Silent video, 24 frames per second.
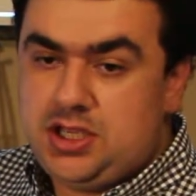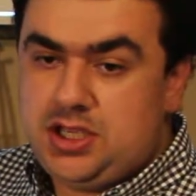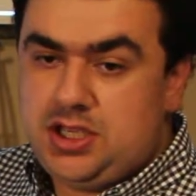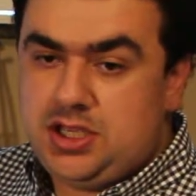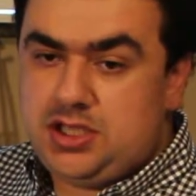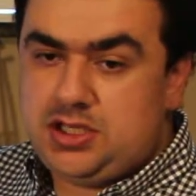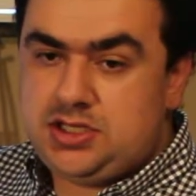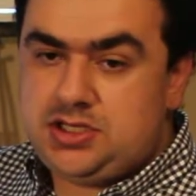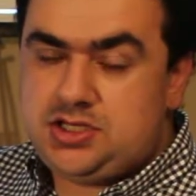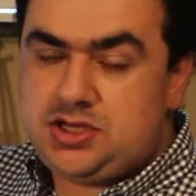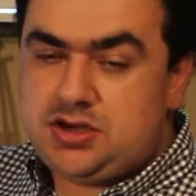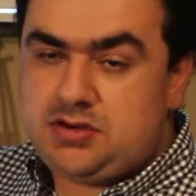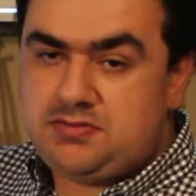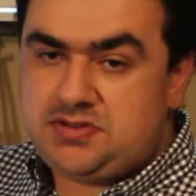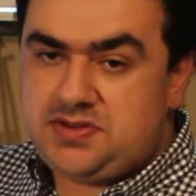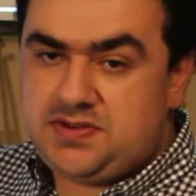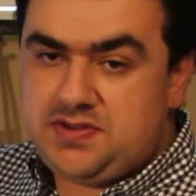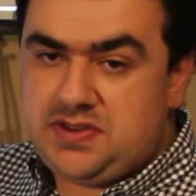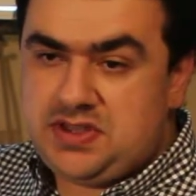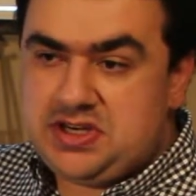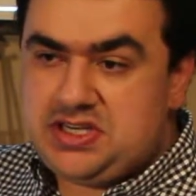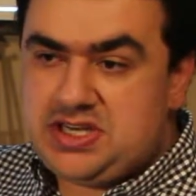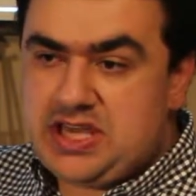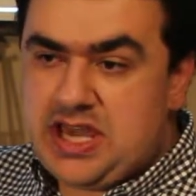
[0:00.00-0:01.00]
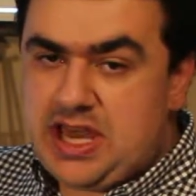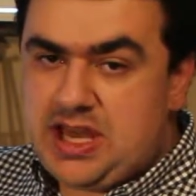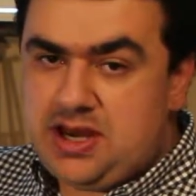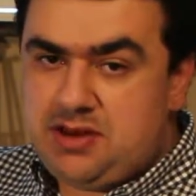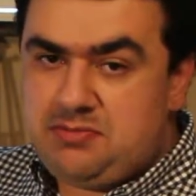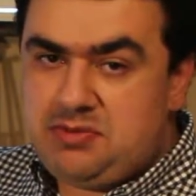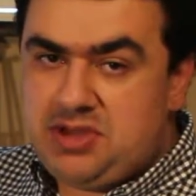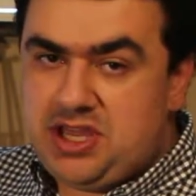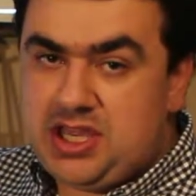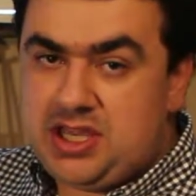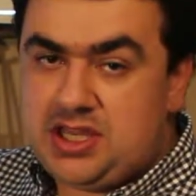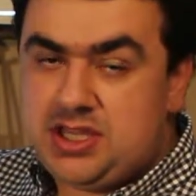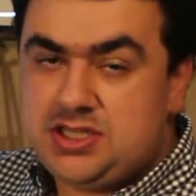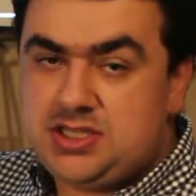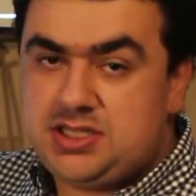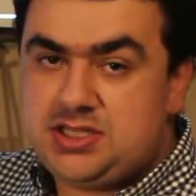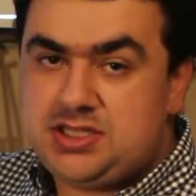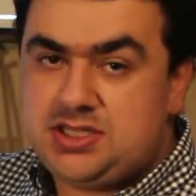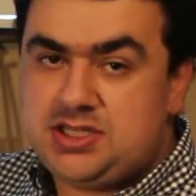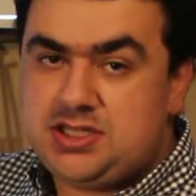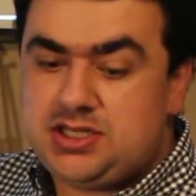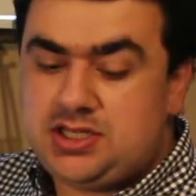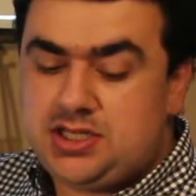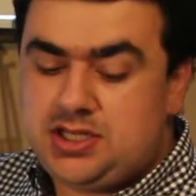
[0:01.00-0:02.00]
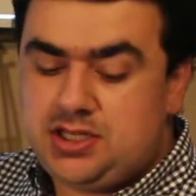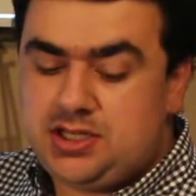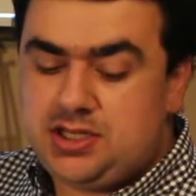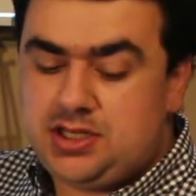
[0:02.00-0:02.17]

In terms of the database,